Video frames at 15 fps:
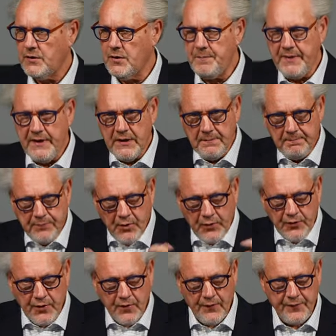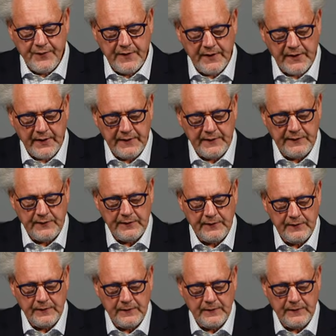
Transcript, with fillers: be the body of Christ.